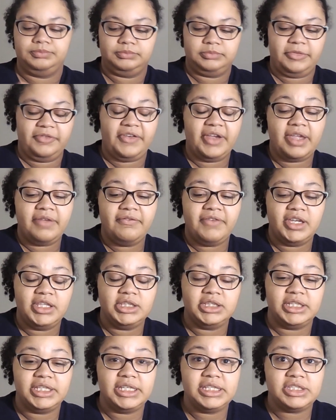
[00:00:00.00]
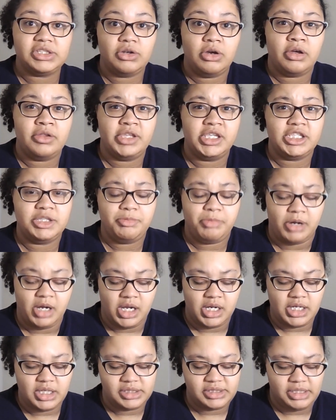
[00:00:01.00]
If I can find links to all these
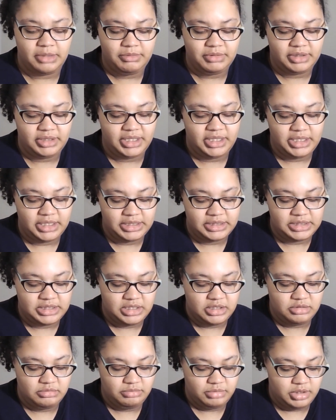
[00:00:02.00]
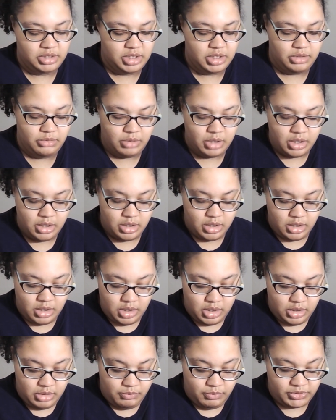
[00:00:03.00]
products, I will link it down below.
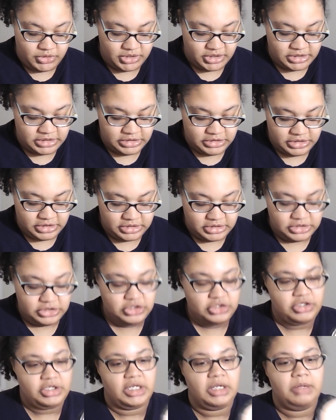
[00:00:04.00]
Which, this is just a straight